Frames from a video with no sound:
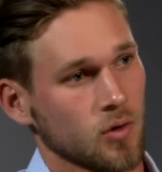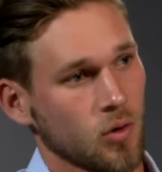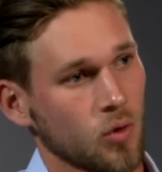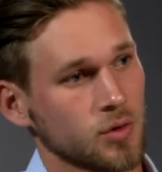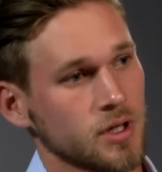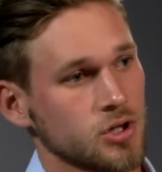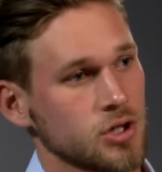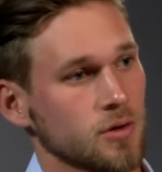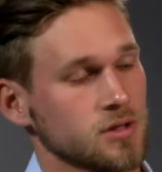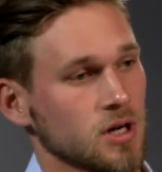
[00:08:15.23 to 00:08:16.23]
only
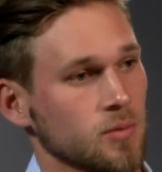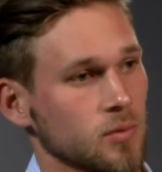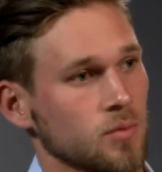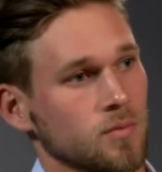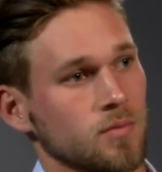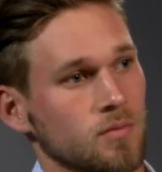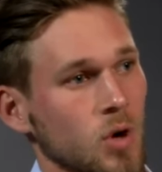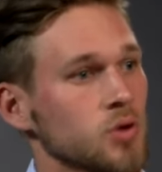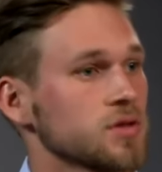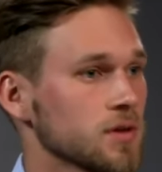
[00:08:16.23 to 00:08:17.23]
shows up
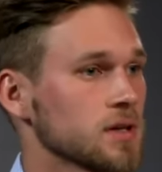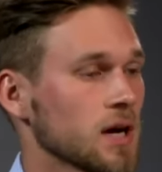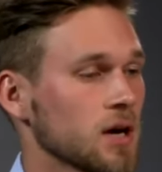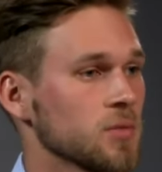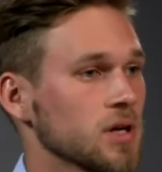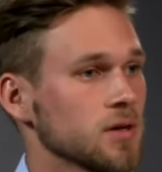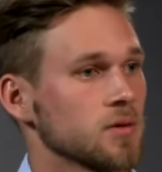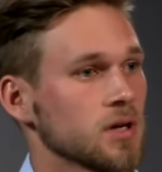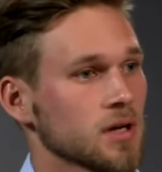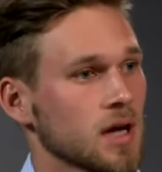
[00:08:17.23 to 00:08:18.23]
most of the time
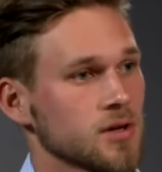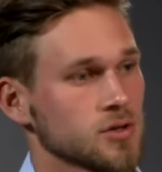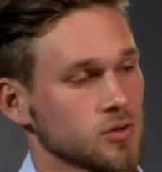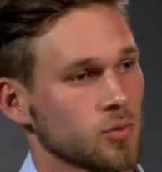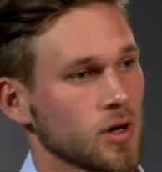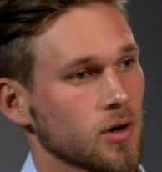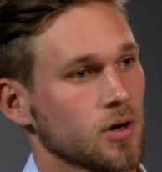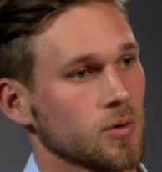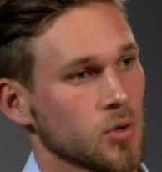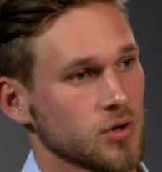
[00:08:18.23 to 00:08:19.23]
in cases where
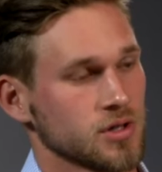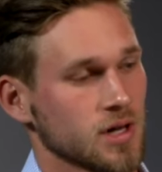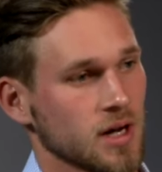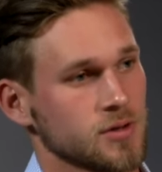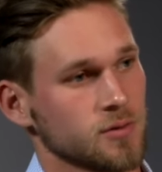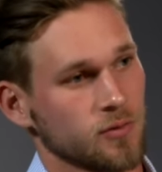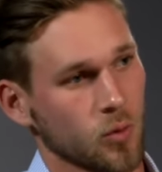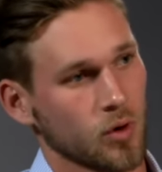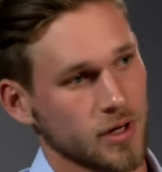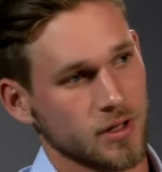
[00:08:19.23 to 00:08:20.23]
a person has
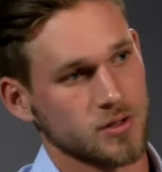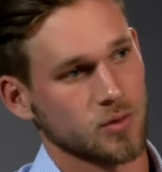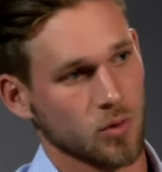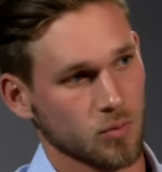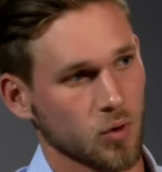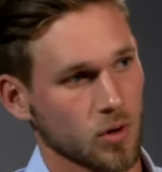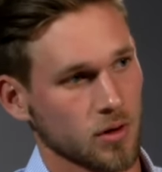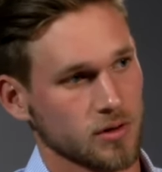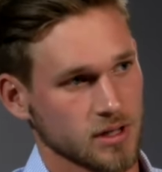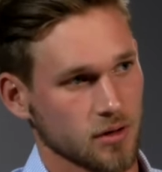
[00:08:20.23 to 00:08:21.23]
4 hits or more.
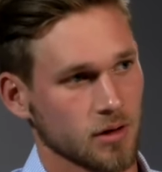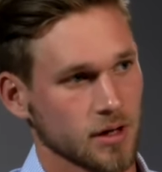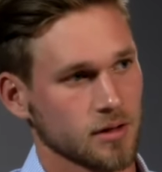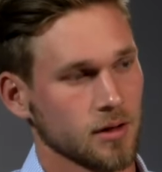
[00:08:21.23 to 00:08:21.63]
Is that correct?